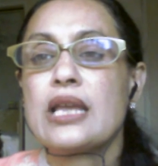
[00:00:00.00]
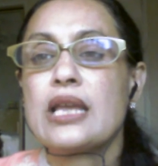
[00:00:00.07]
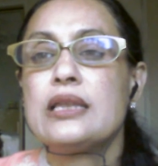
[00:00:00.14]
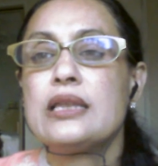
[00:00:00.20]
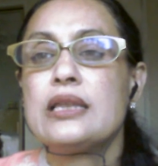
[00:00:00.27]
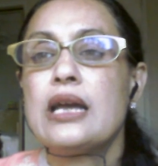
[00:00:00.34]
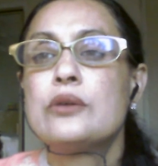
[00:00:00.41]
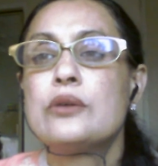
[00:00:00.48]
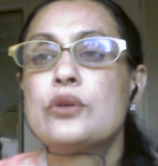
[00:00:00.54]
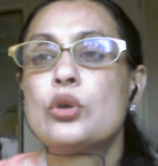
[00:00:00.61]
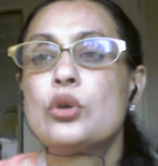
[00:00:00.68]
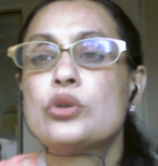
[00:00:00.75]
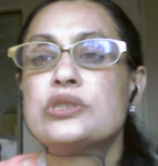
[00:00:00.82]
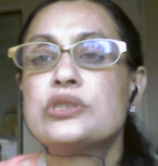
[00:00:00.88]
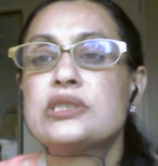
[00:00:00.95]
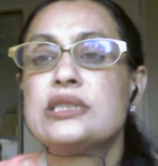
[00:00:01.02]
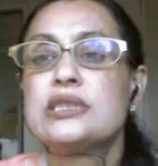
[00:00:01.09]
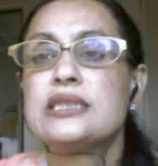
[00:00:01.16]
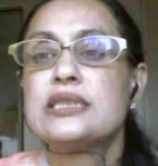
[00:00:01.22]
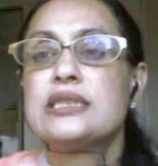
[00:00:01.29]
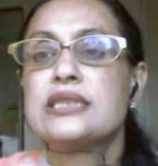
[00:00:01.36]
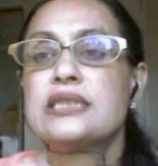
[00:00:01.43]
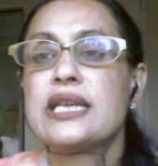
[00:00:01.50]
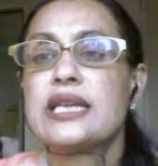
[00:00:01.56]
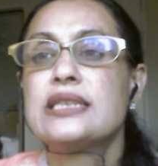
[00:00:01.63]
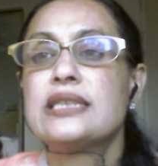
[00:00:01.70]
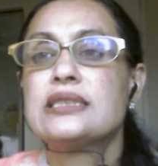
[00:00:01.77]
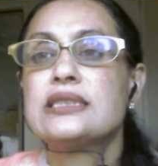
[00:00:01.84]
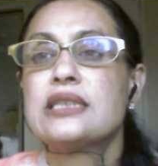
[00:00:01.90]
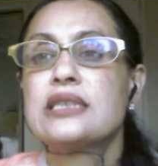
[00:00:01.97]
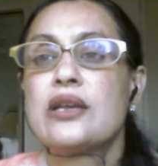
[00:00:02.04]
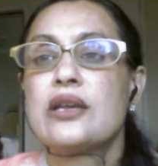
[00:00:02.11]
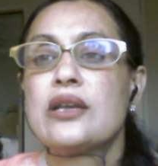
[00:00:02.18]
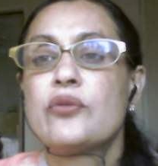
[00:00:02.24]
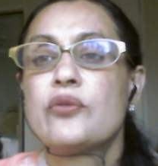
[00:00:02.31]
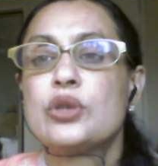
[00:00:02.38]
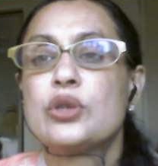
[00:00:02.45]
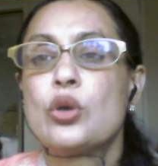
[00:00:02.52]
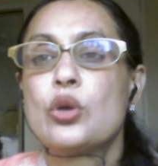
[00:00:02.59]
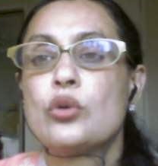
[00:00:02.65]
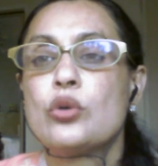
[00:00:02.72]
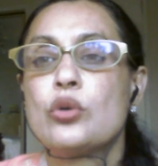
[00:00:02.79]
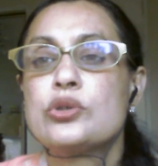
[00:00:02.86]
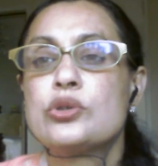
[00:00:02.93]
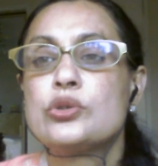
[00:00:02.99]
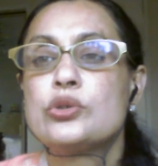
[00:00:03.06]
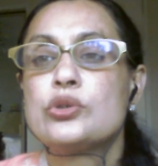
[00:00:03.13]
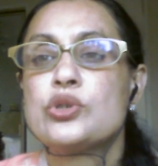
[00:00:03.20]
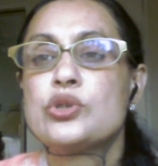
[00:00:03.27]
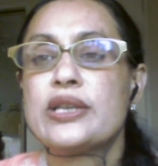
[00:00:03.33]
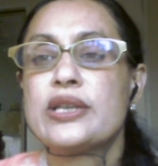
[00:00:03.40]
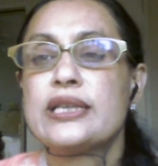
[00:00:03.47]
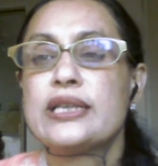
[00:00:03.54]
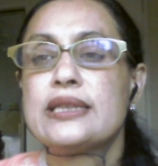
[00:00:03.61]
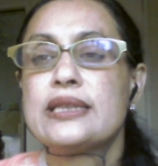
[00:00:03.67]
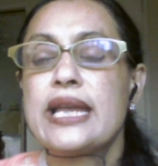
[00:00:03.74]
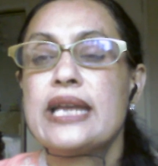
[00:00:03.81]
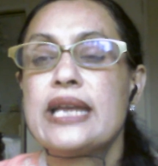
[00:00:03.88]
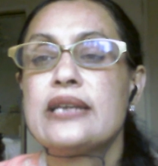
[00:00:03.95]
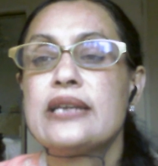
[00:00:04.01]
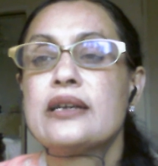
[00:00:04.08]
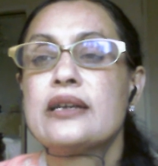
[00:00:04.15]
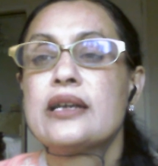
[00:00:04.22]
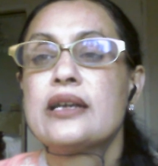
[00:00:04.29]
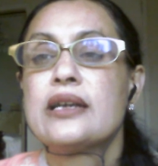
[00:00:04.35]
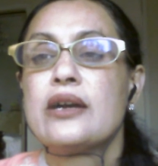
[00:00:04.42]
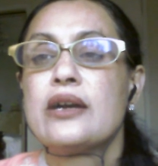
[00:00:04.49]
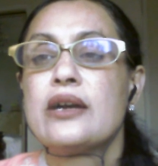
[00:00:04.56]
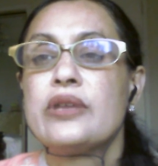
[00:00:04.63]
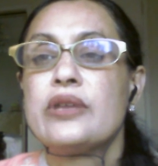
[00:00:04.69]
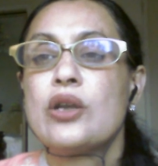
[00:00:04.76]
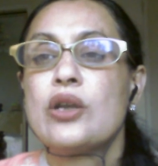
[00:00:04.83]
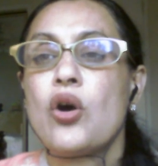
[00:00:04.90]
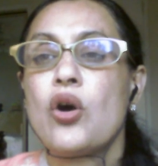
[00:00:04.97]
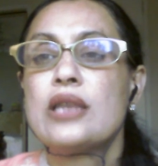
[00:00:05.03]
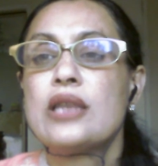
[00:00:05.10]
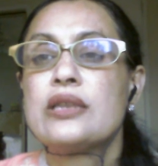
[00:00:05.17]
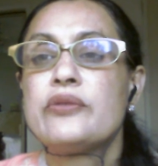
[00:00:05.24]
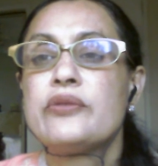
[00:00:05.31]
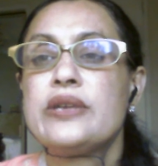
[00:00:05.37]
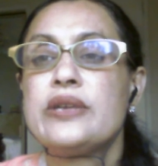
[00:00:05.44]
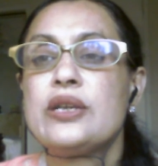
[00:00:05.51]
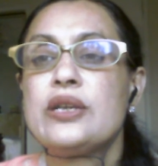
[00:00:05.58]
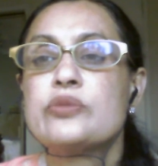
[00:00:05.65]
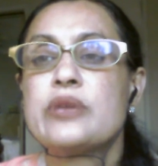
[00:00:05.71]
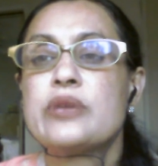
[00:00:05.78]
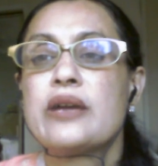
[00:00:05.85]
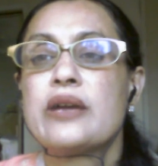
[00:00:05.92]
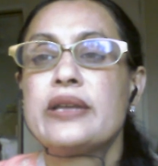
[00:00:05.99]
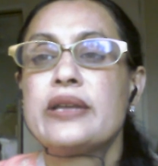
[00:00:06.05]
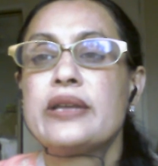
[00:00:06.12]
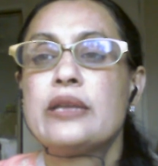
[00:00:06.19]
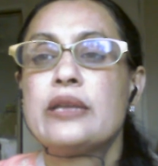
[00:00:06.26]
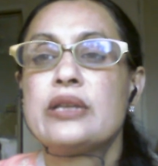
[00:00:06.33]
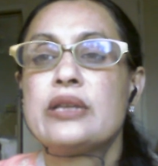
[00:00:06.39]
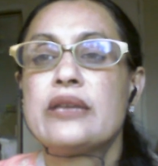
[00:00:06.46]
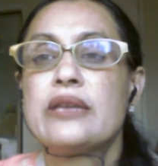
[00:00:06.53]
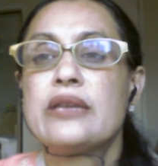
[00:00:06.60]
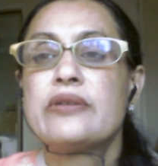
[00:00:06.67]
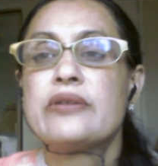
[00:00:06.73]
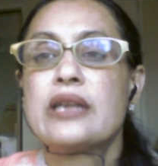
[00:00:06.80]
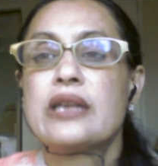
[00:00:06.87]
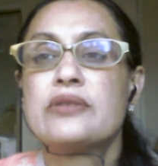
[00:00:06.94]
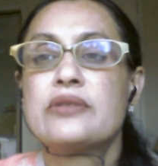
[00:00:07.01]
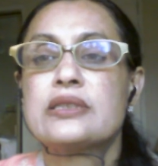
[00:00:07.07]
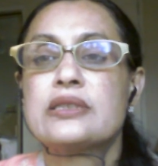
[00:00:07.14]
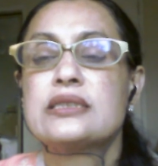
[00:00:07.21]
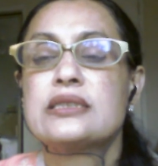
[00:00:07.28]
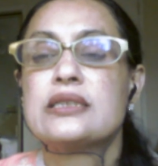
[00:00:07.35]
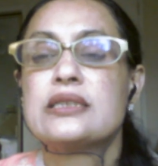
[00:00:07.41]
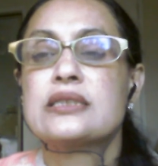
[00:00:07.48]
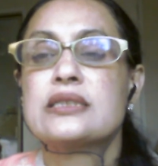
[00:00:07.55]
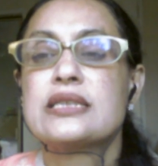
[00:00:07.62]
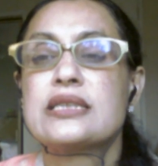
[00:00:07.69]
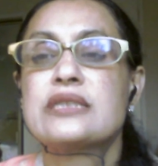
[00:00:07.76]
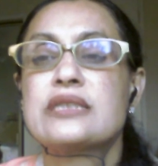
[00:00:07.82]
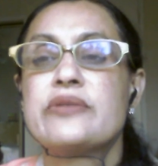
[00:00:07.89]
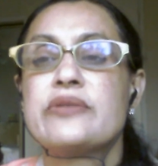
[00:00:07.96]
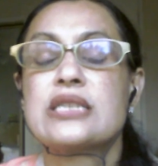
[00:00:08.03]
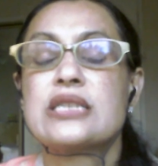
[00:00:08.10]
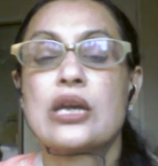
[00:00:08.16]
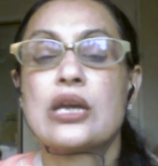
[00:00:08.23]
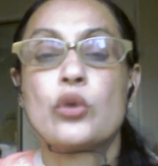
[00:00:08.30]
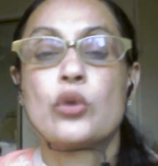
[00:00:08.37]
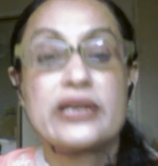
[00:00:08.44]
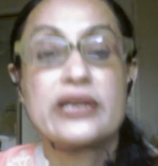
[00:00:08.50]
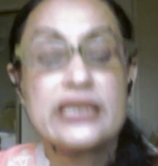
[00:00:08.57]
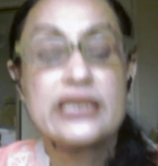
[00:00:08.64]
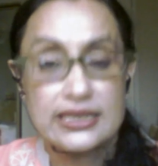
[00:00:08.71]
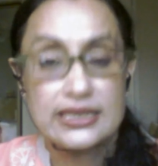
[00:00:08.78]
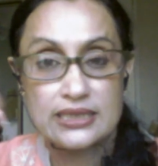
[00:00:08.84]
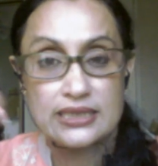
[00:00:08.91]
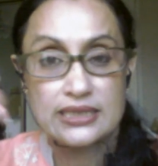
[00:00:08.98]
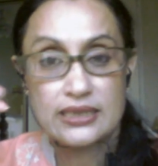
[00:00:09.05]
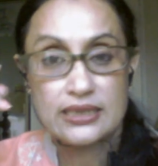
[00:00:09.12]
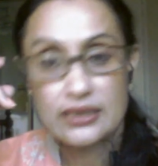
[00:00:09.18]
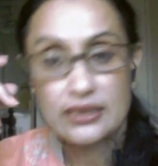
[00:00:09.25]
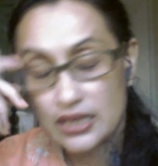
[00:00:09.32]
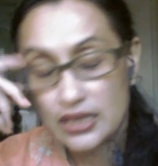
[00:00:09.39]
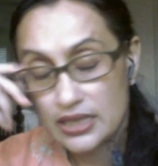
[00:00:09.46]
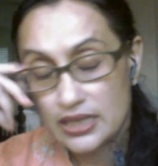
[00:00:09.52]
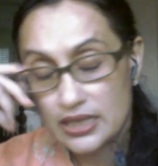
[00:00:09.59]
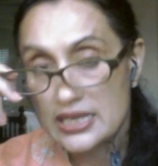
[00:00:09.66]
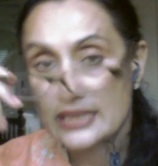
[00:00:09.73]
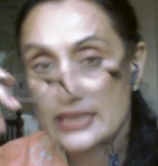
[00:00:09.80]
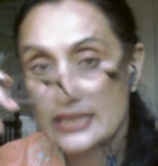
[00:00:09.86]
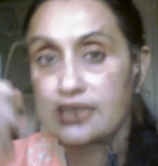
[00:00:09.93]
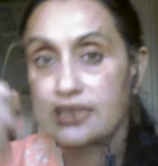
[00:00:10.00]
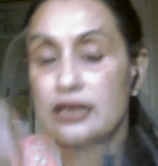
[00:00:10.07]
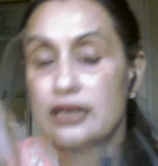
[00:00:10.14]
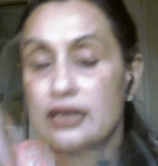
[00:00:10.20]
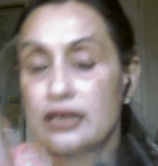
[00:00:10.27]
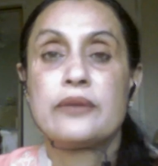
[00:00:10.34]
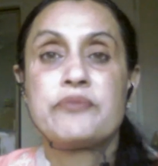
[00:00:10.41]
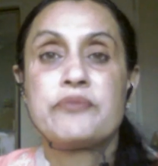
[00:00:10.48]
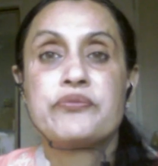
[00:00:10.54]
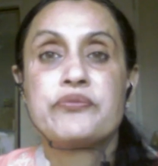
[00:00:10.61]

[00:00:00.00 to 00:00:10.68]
Now, Roshni says, for those who join in late, will all the videos be available even after the 6 weeks are over? Yes, yes. All